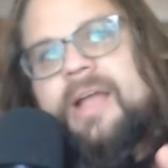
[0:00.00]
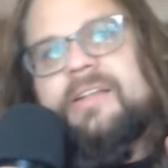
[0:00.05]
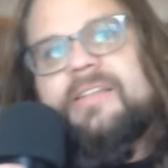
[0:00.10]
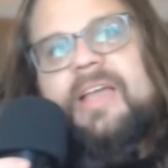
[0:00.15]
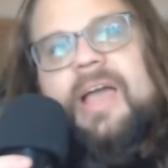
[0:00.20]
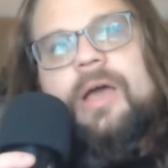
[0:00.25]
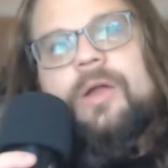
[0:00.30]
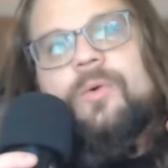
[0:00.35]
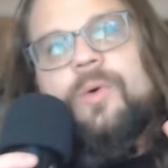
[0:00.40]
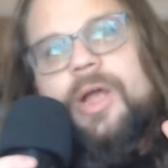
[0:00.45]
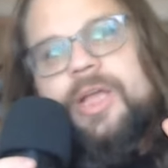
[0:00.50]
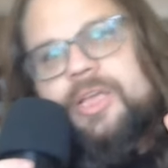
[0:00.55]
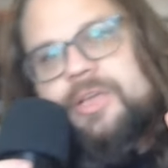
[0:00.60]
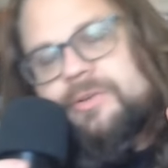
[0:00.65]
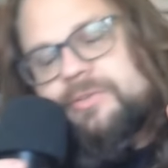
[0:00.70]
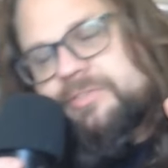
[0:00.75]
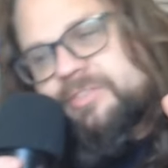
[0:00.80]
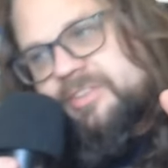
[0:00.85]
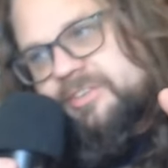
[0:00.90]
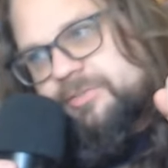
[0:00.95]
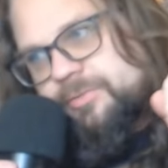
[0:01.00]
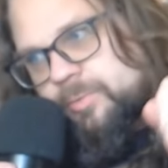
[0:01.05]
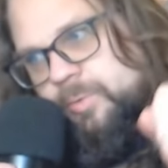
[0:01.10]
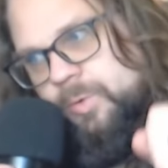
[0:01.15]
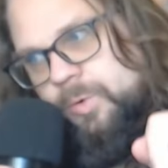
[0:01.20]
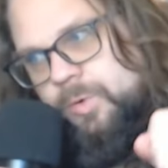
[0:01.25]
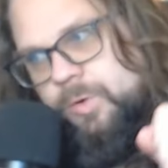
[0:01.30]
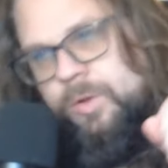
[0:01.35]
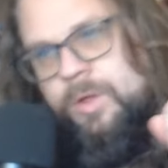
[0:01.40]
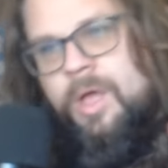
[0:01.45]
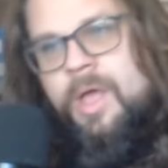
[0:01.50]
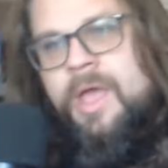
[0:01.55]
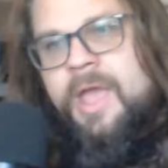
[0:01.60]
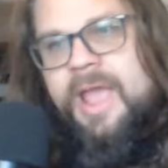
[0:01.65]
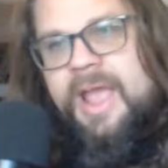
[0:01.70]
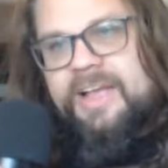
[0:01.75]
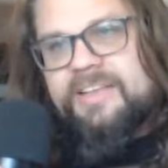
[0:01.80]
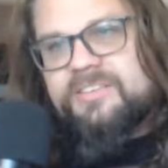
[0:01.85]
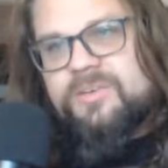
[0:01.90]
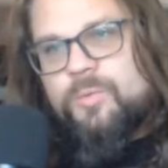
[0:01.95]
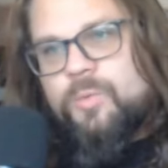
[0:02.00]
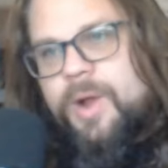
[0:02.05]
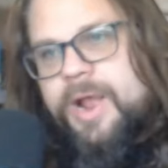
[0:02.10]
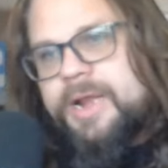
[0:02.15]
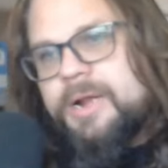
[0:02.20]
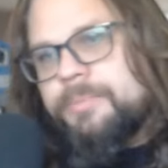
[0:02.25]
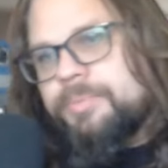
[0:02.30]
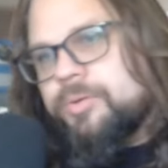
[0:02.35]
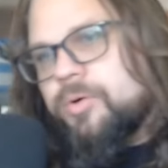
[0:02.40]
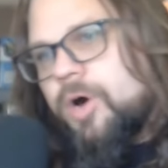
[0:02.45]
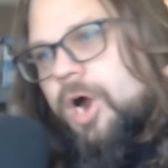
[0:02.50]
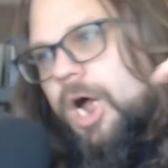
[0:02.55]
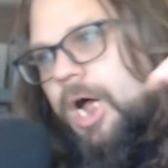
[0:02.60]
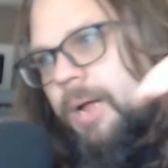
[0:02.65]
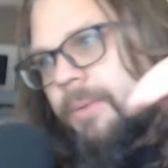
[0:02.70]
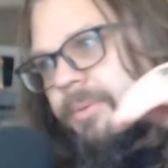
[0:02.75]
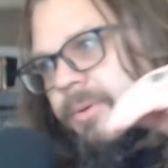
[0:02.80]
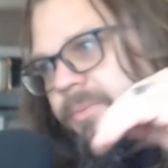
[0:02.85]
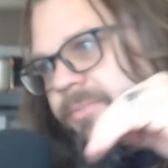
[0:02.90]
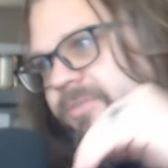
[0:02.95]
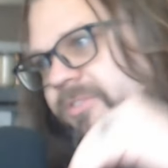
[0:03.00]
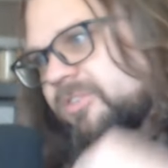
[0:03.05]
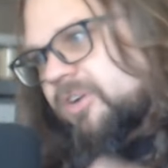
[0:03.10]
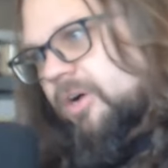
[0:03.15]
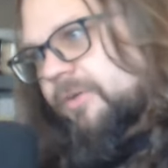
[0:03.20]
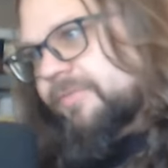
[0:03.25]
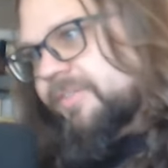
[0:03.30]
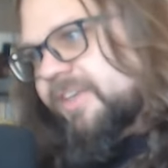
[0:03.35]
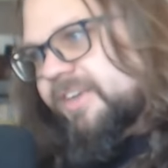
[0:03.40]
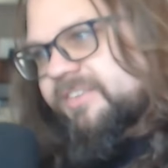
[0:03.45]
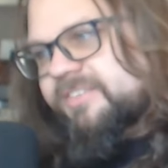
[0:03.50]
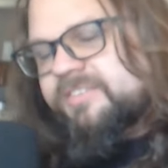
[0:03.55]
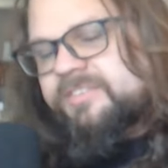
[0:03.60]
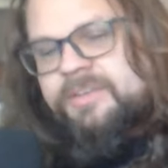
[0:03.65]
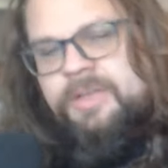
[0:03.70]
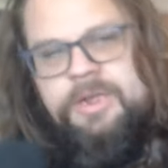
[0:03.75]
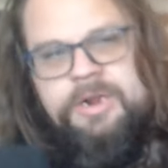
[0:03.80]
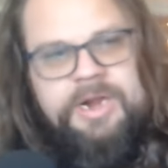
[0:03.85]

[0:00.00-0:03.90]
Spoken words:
How do I use this rule as a way to problem solve this?